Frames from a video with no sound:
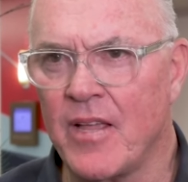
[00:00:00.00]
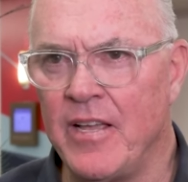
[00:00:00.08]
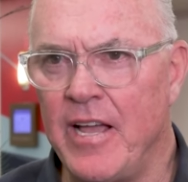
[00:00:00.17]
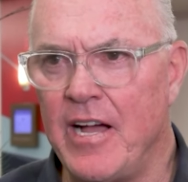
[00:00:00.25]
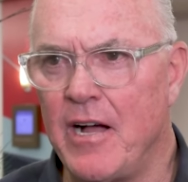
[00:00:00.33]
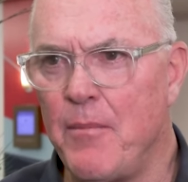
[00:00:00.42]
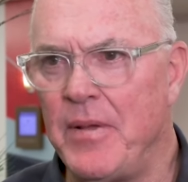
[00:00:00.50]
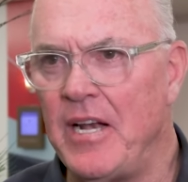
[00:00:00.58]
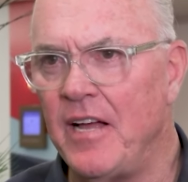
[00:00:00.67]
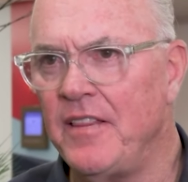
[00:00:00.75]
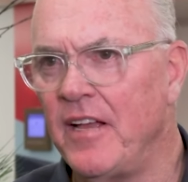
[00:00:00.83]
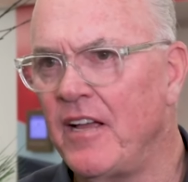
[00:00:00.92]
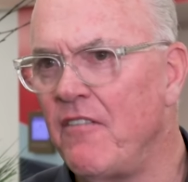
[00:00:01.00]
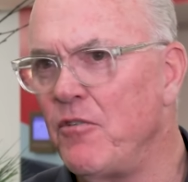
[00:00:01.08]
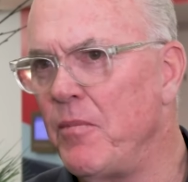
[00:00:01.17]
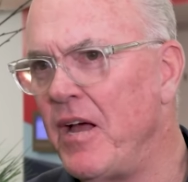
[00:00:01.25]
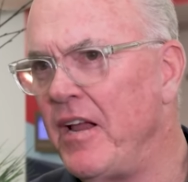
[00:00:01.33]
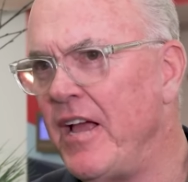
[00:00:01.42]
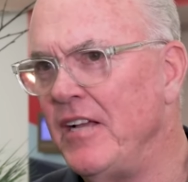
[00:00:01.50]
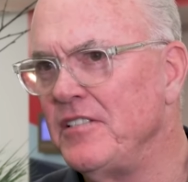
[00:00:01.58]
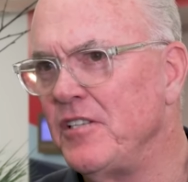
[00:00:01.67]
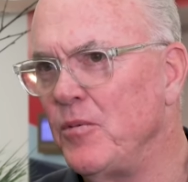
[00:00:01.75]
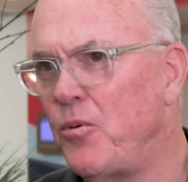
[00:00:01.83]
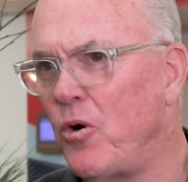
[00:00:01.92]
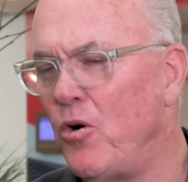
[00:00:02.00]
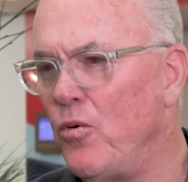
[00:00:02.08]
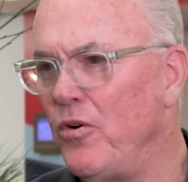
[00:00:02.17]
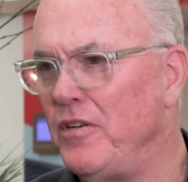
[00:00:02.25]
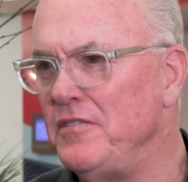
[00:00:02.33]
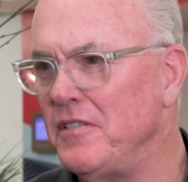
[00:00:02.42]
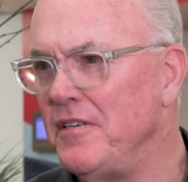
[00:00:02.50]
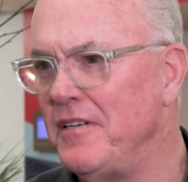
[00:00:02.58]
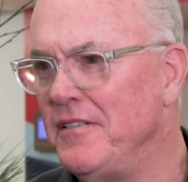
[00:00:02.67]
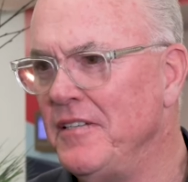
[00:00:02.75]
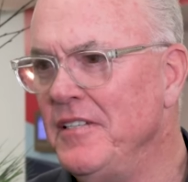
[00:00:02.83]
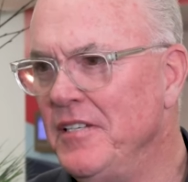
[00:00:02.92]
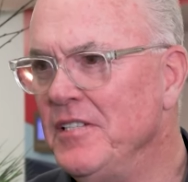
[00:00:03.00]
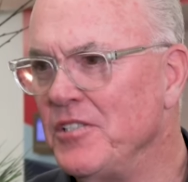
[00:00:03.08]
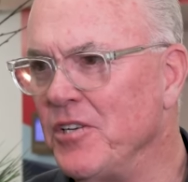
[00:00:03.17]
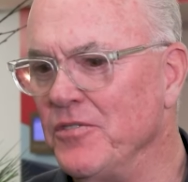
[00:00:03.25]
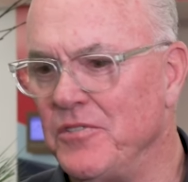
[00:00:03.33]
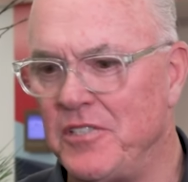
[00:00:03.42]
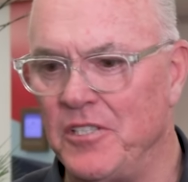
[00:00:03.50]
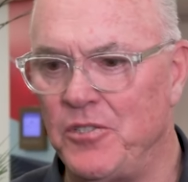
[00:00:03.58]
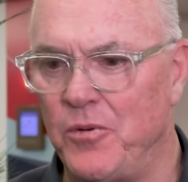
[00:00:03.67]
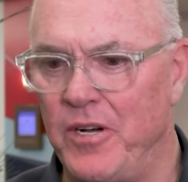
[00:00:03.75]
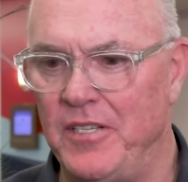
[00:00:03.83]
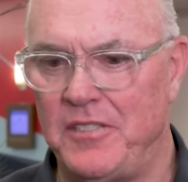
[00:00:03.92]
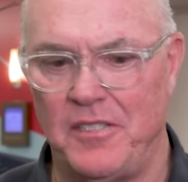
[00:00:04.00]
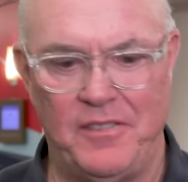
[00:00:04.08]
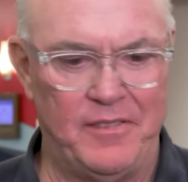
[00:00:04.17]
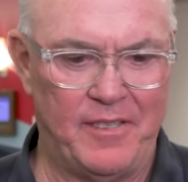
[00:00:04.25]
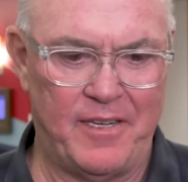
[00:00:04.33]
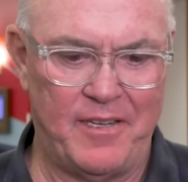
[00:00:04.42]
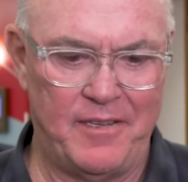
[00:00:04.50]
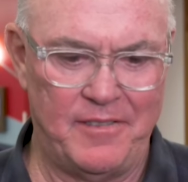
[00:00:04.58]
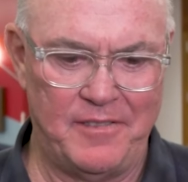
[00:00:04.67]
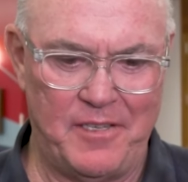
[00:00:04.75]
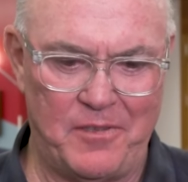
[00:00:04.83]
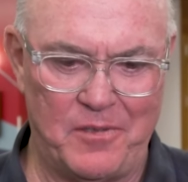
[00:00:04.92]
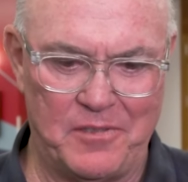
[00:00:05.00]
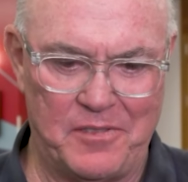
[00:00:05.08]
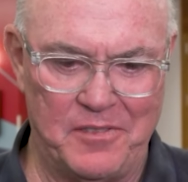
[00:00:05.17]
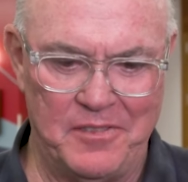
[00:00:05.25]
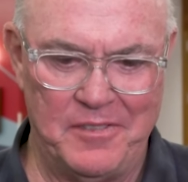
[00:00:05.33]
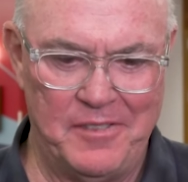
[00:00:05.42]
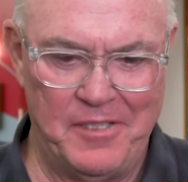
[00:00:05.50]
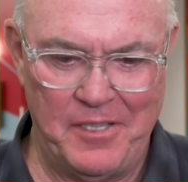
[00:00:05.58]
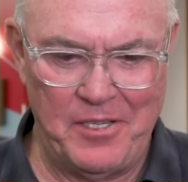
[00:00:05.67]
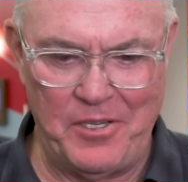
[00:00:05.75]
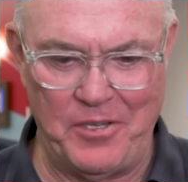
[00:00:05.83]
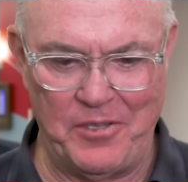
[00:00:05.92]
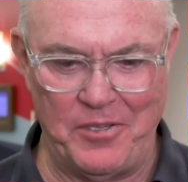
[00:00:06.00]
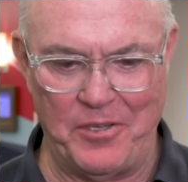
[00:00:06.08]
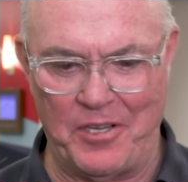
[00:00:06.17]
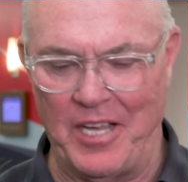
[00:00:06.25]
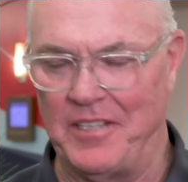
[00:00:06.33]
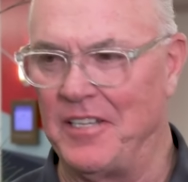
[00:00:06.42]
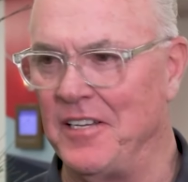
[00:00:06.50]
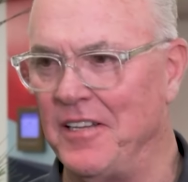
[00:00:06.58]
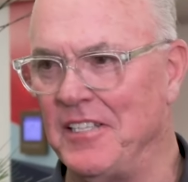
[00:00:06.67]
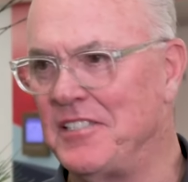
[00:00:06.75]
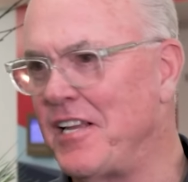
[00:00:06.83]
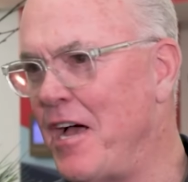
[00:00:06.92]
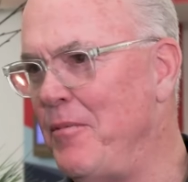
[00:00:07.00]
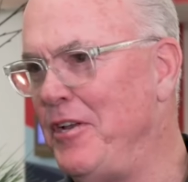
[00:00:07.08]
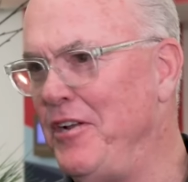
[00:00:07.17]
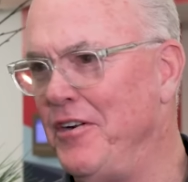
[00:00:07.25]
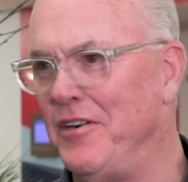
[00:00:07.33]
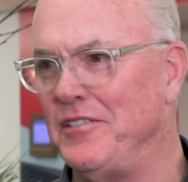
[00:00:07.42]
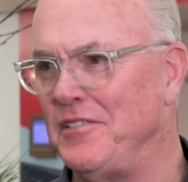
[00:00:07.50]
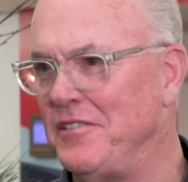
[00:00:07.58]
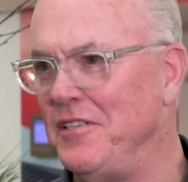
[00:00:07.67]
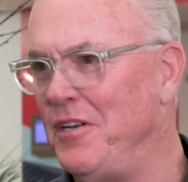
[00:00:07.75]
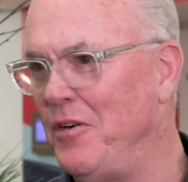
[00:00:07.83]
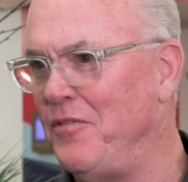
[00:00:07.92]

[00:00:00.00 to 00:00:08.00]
Yeah, I mean, I think everybody has their priorities in a certain situation. Uh, you know, it's you, you get to this time of year, you know,